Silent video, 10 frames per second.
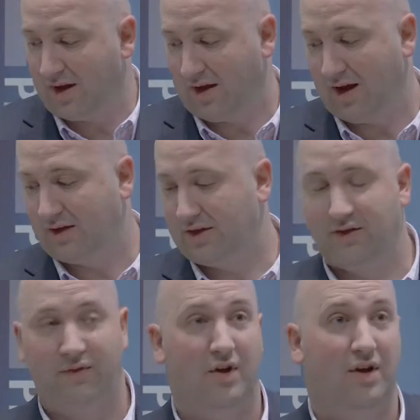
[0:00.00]
You know,
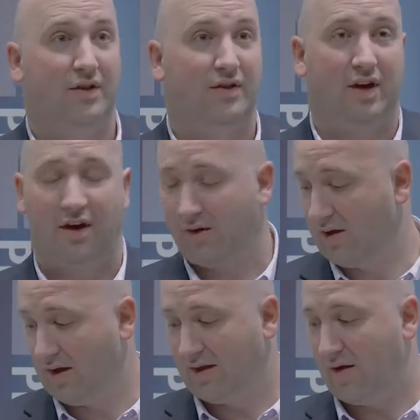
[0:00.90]
just a few years ago,
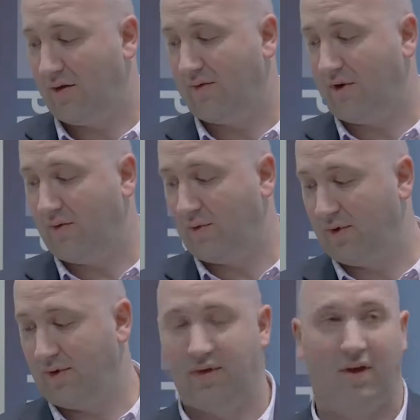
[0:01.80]
they were involved
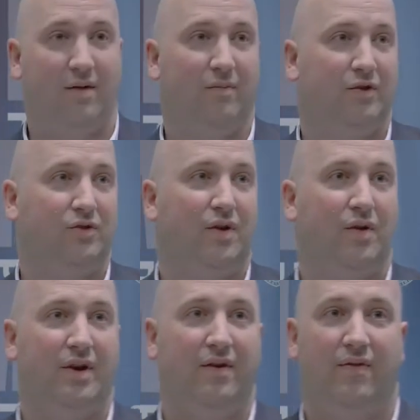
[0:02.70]
with trying to
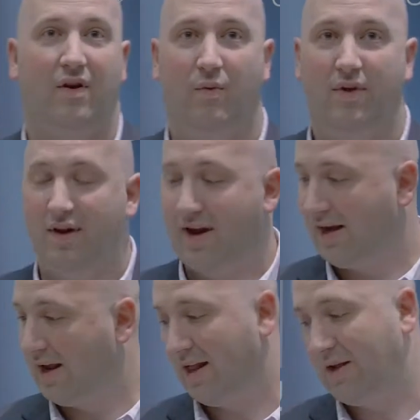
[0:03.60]
identify whether
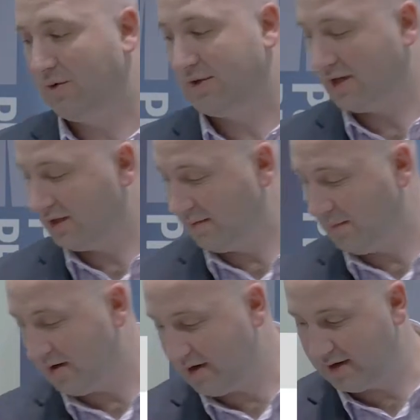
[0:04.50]
Ned Kelly was actually
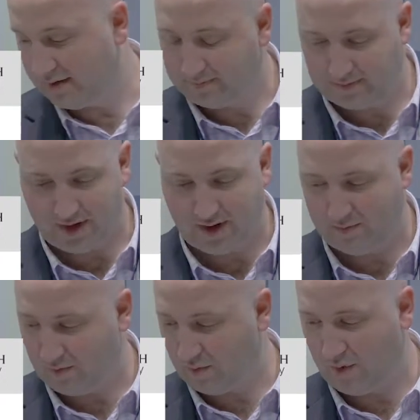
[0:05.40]
buried
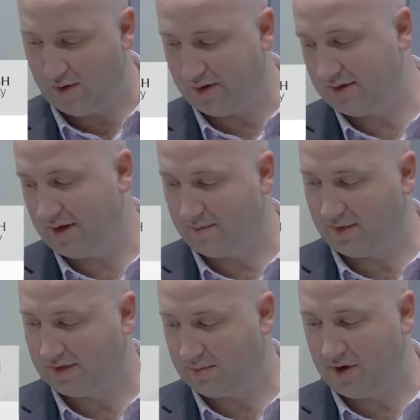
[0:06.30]
where he's
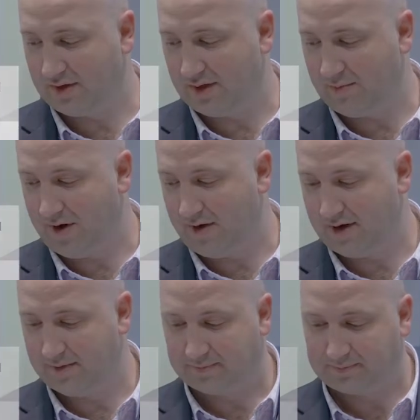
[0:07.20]
supposedly buried.